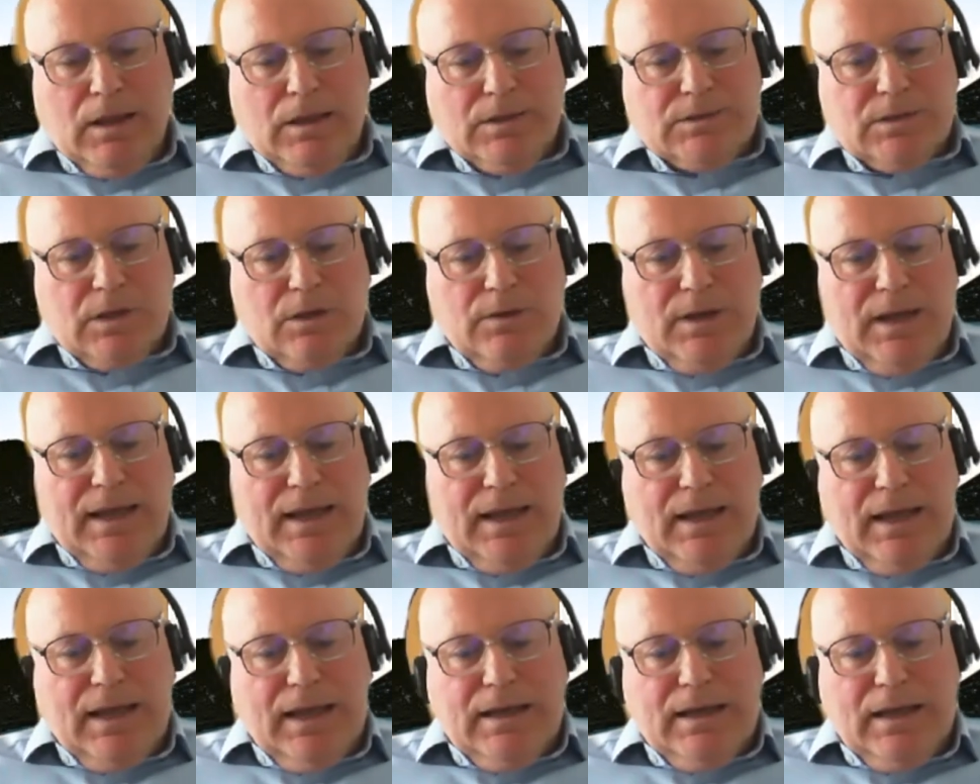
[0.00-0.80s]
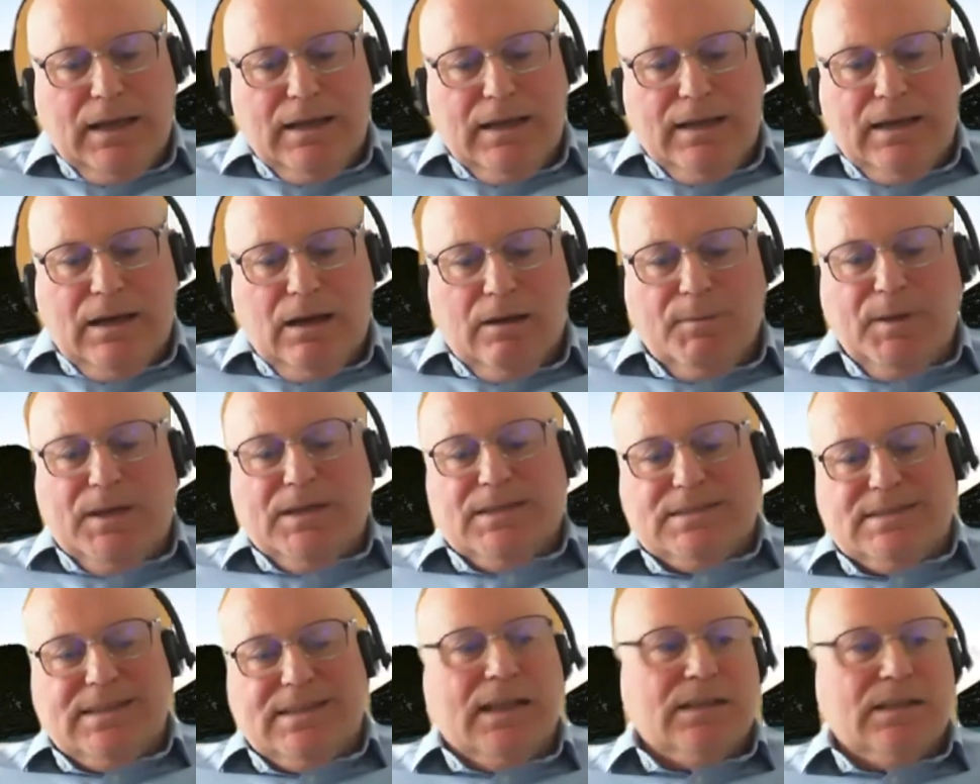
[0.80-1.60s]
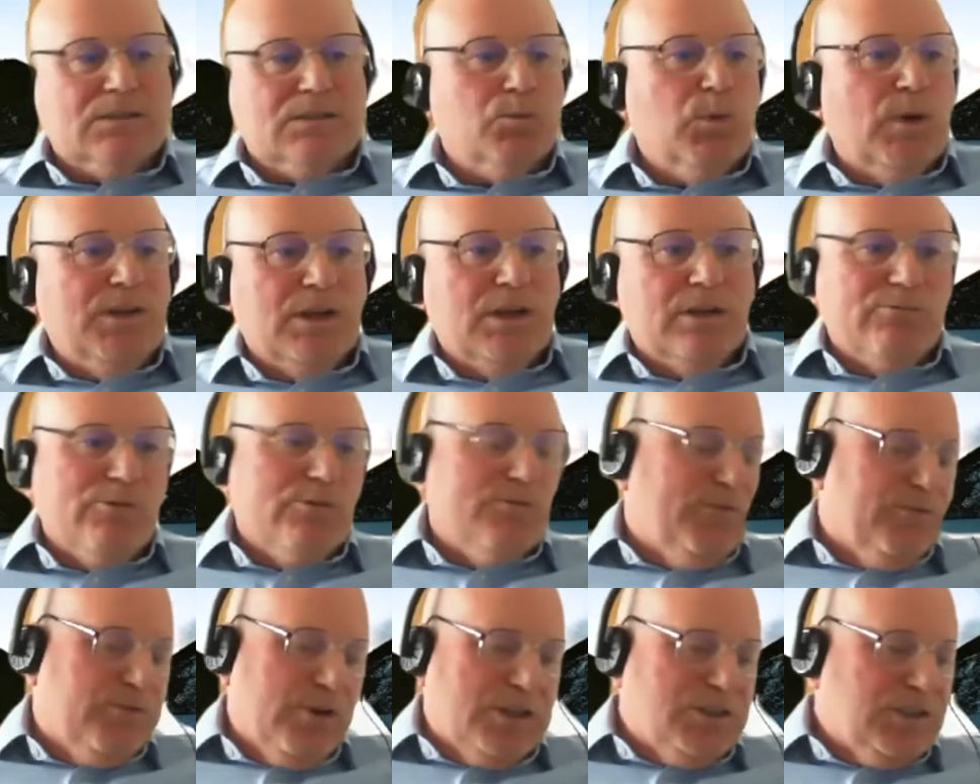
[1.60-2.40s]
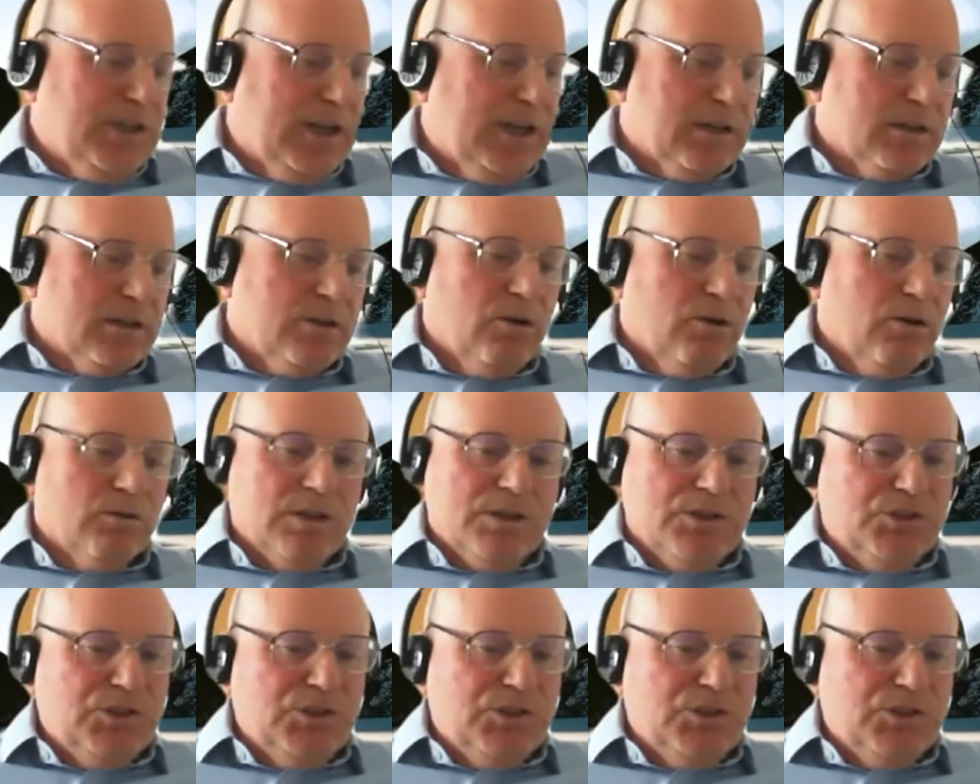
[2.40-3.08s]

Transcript: So it, it, you know, in a sense, when you're fresh out of college,